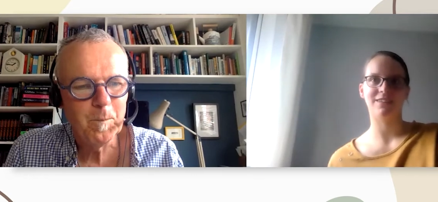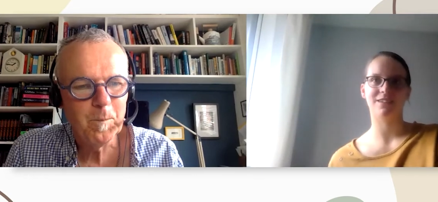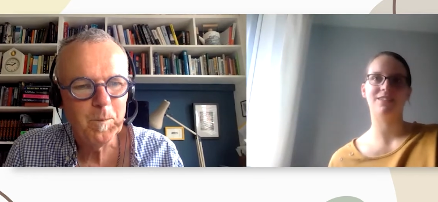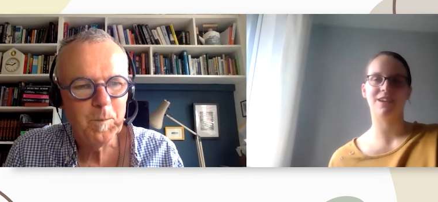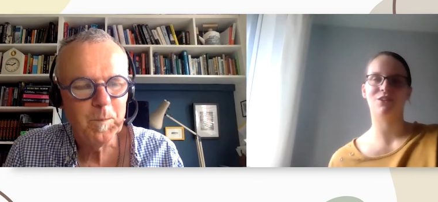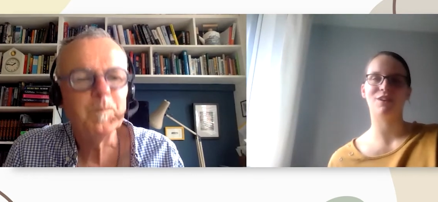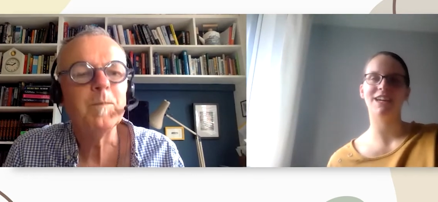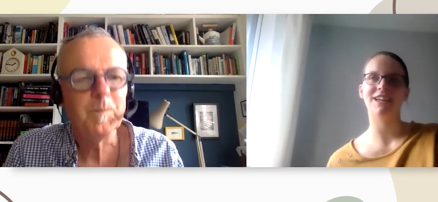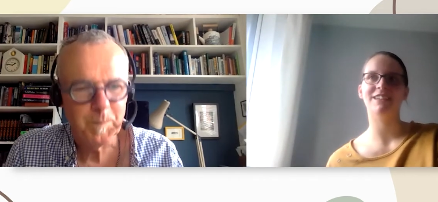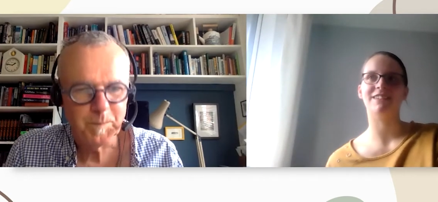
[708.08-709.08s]
Speaker 1: in this
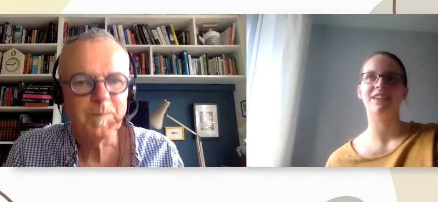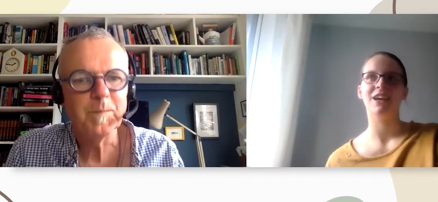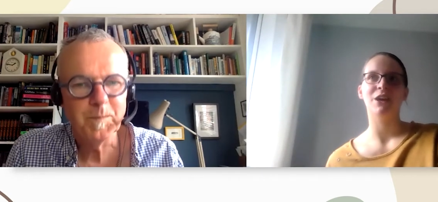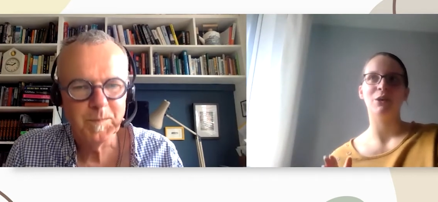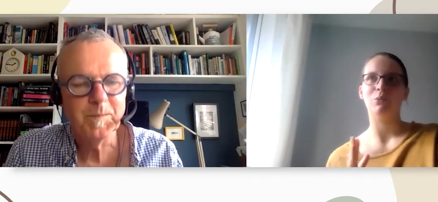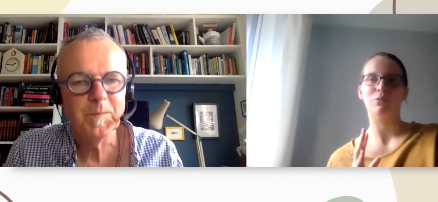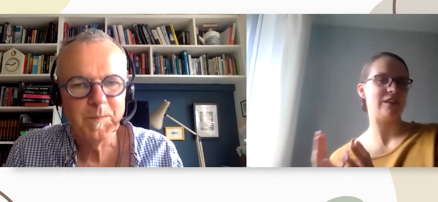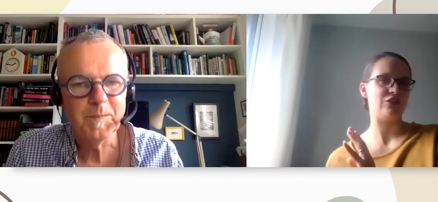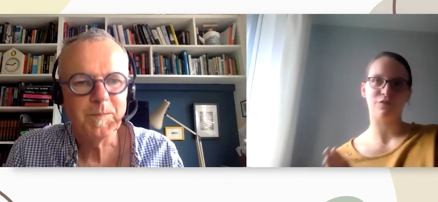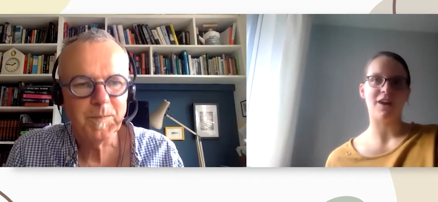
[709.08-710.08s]
series,
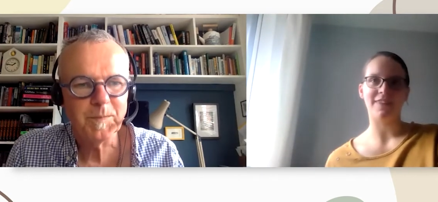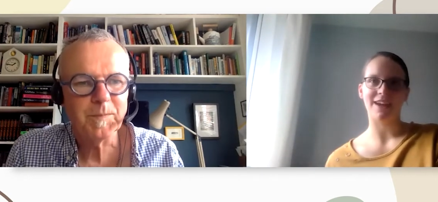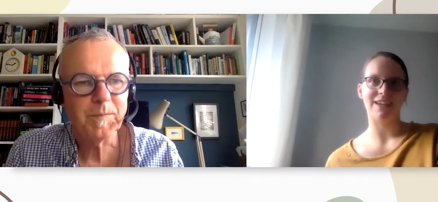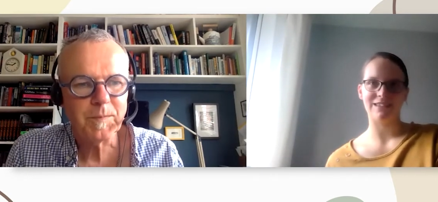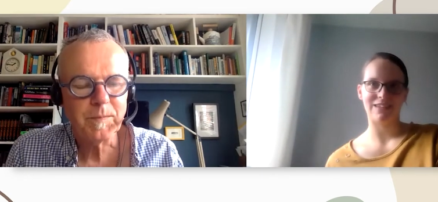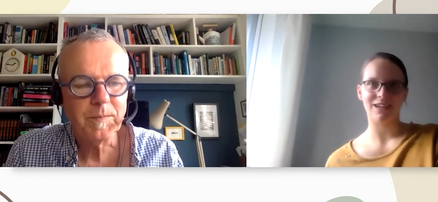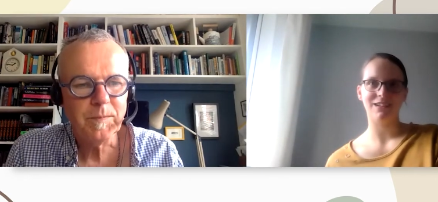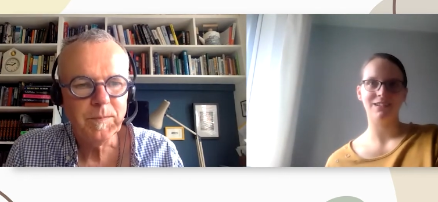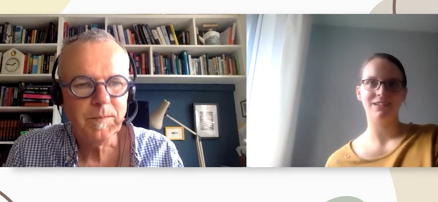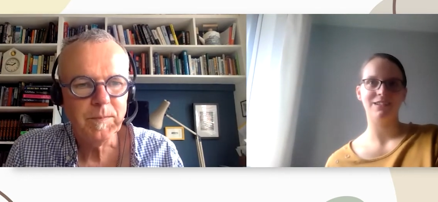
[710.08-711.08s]
did you find that
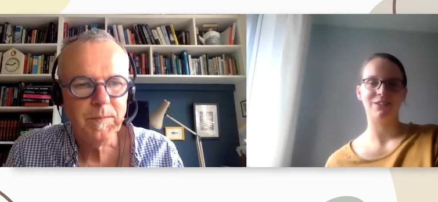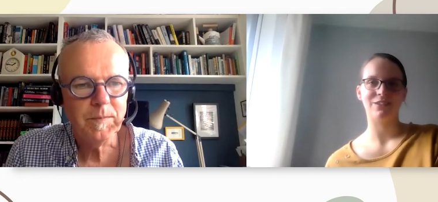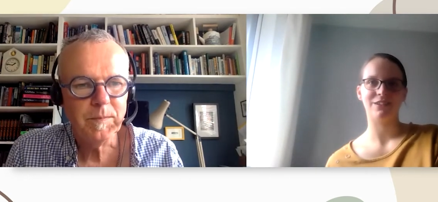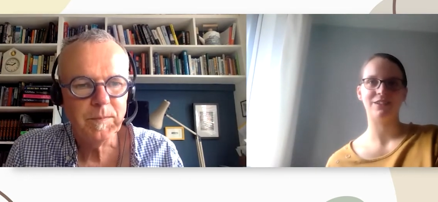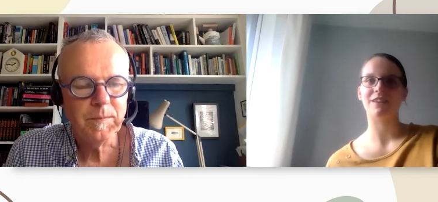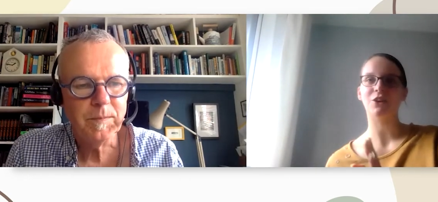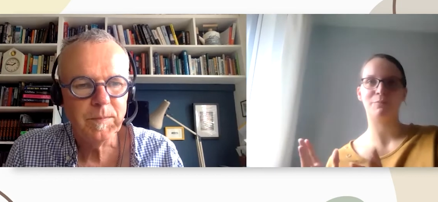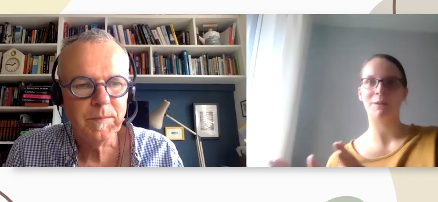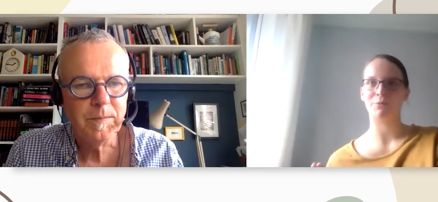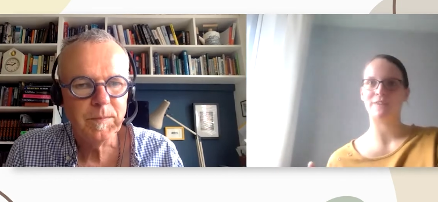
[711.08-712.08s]
easier? Because a
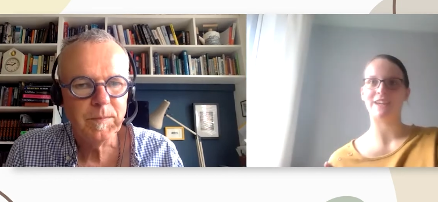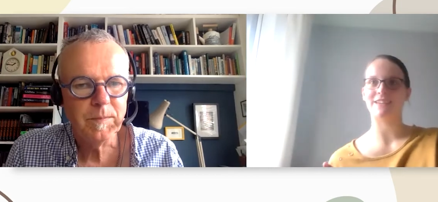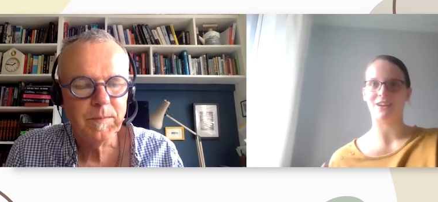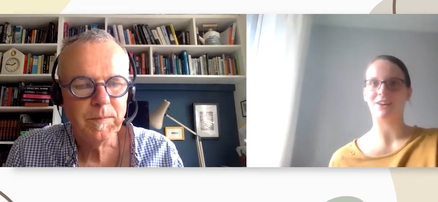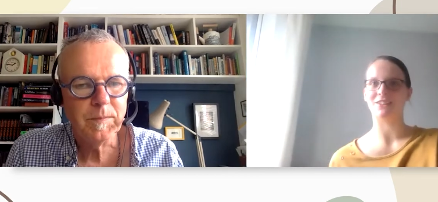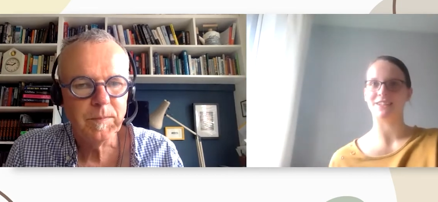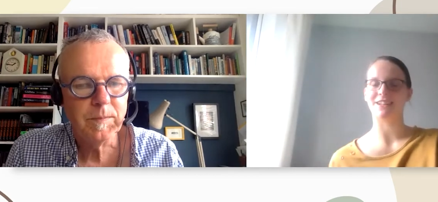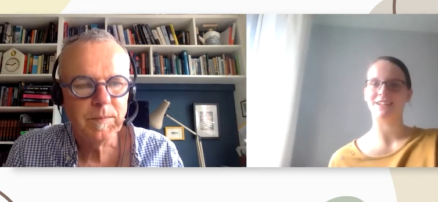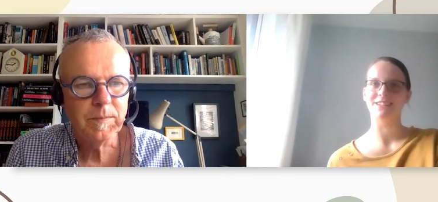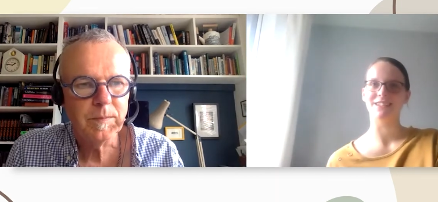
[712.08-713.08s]
lot of people say it's
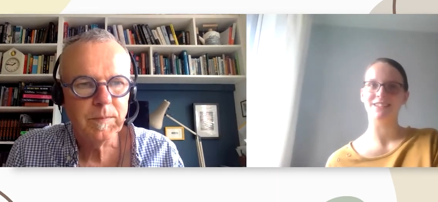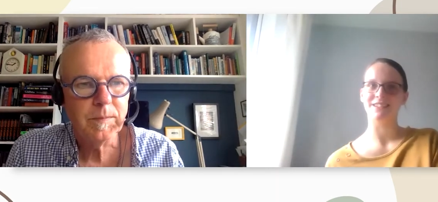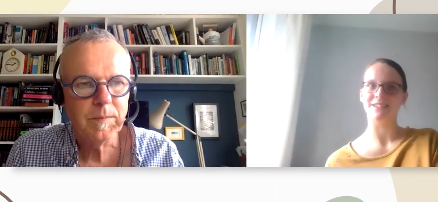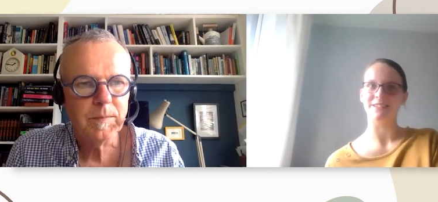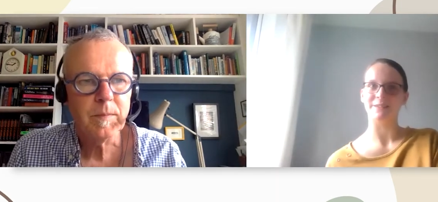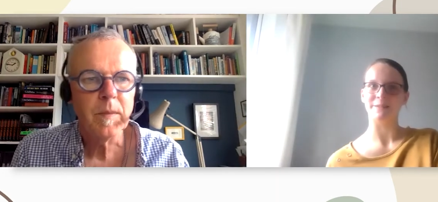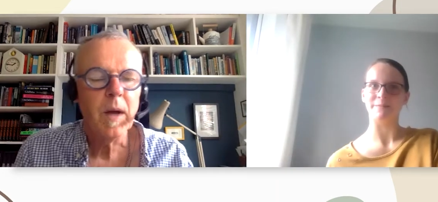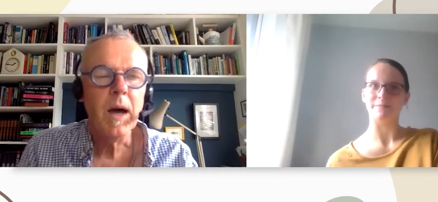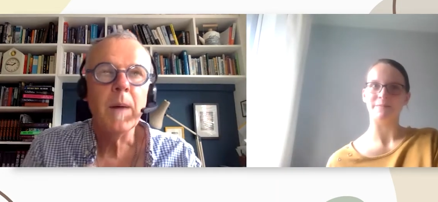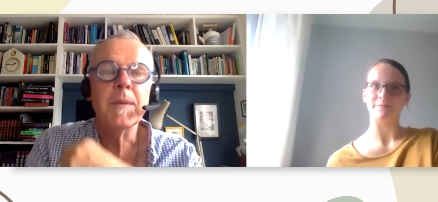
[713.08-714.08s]
harder.
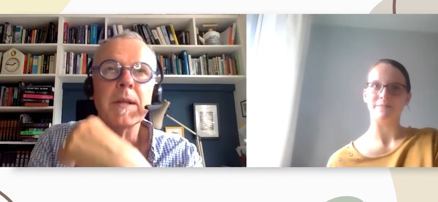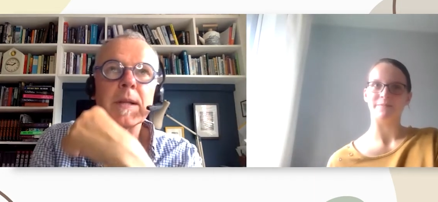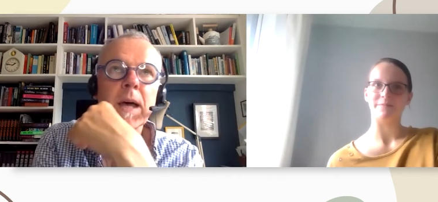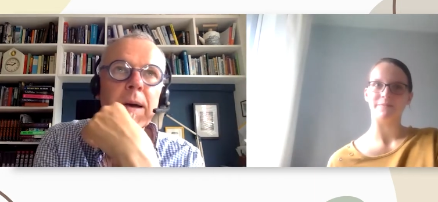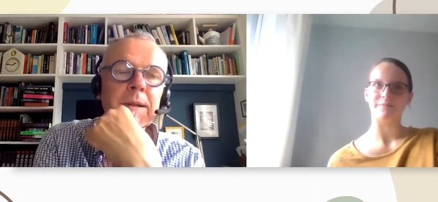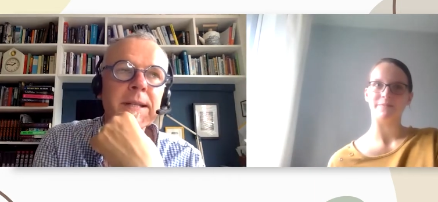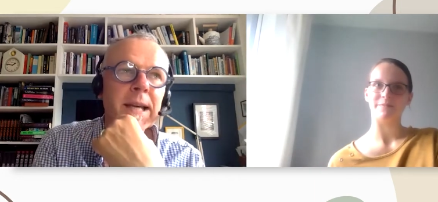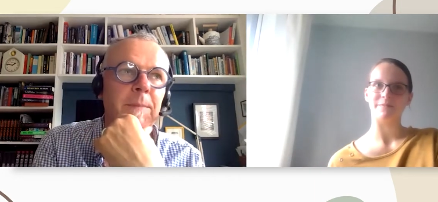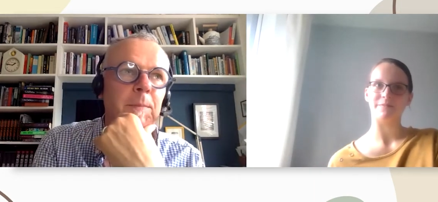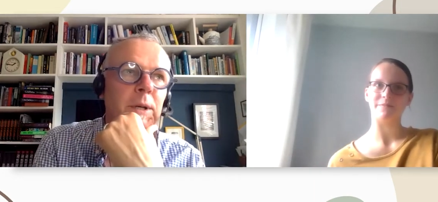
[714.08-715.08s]
Speaker 2: Um, uh, the
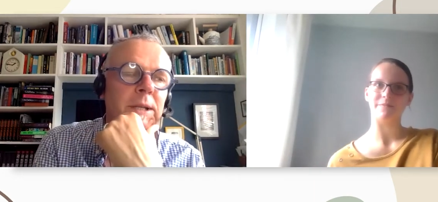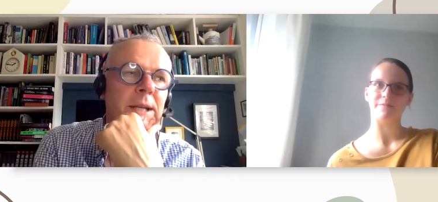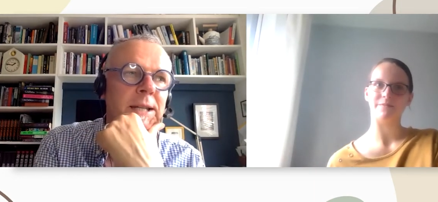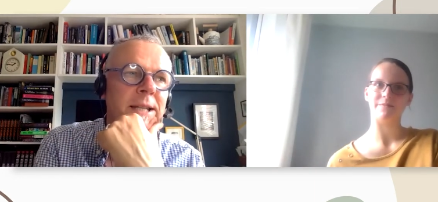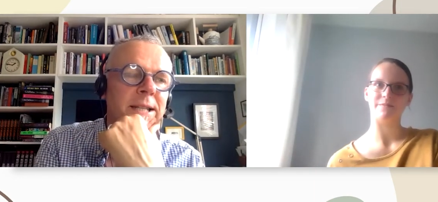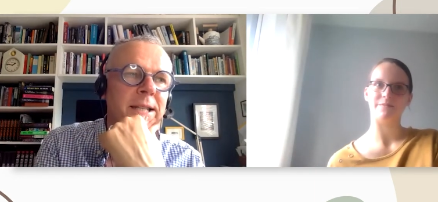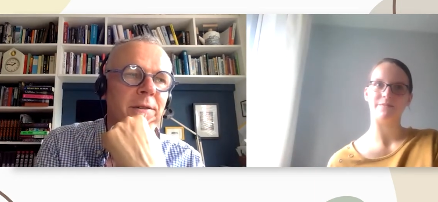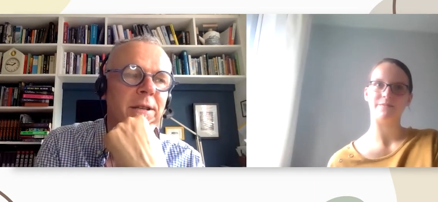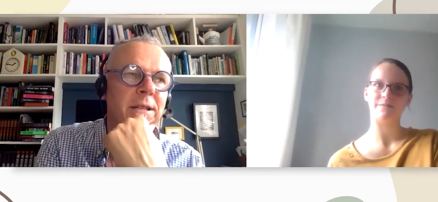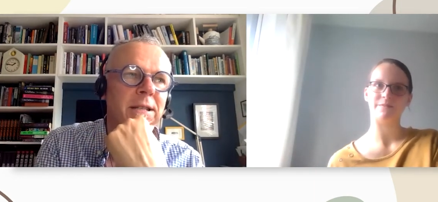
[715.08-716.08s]
second book in, in this
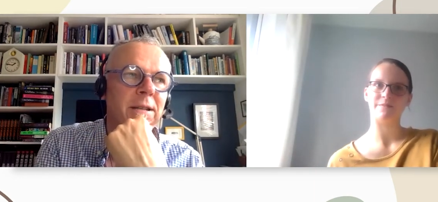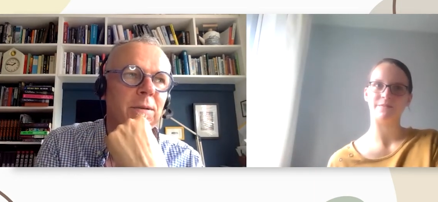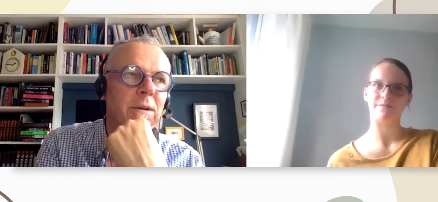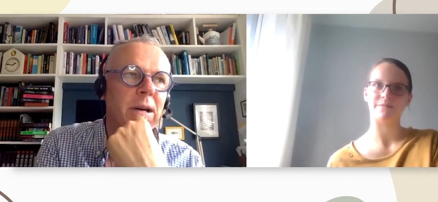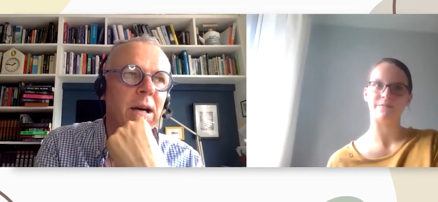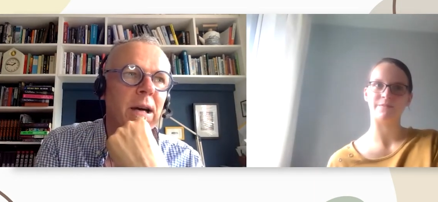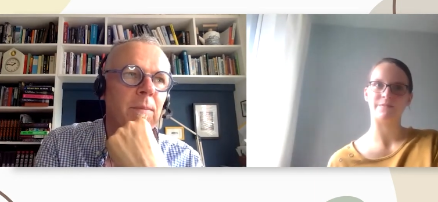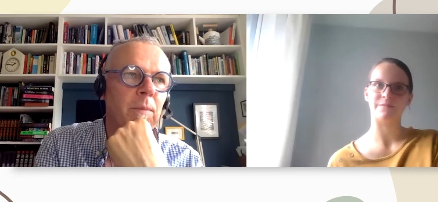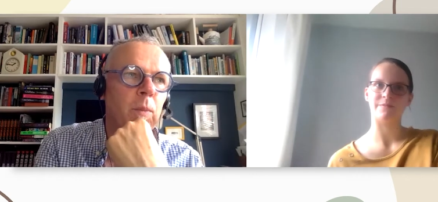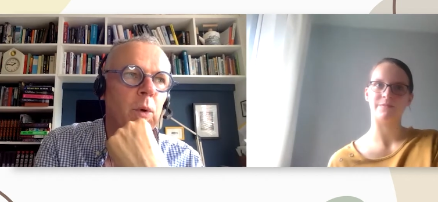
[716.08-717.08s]
series
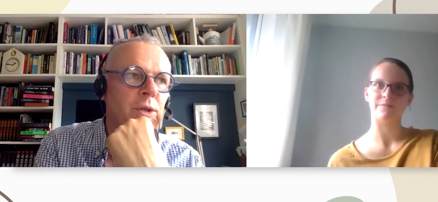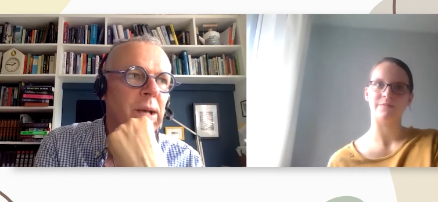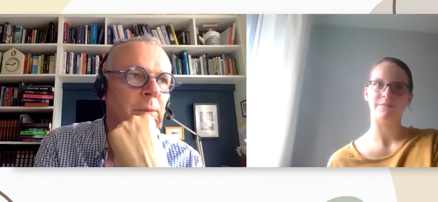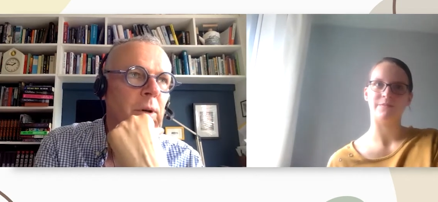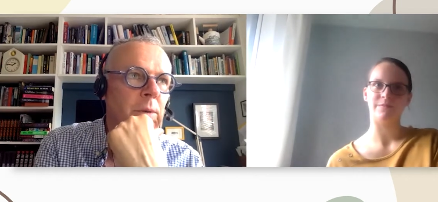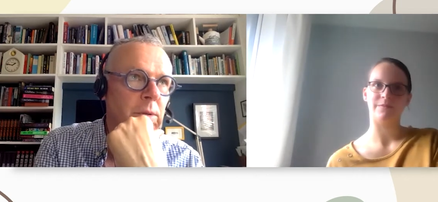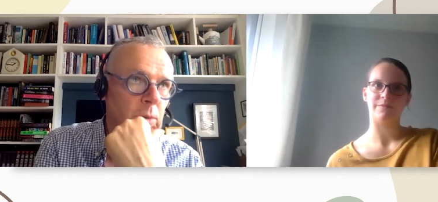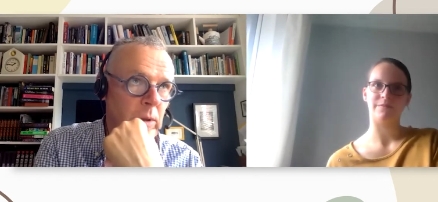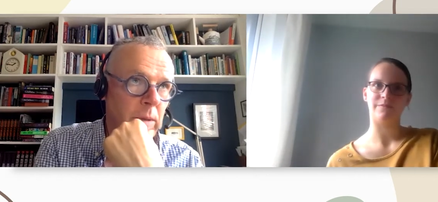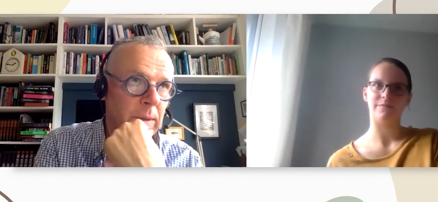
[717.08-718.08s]
um, was that book I was
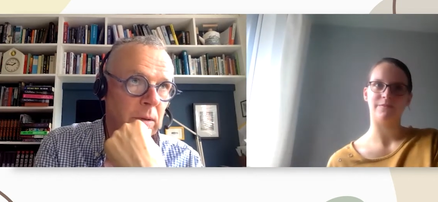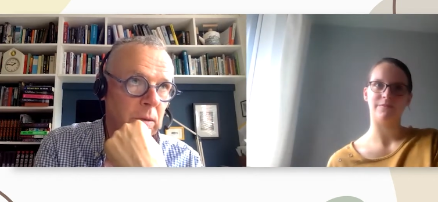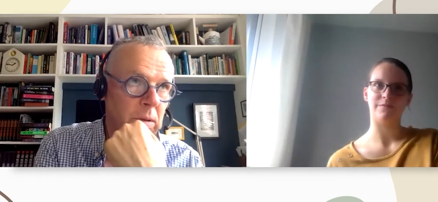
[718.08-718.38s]
talking about,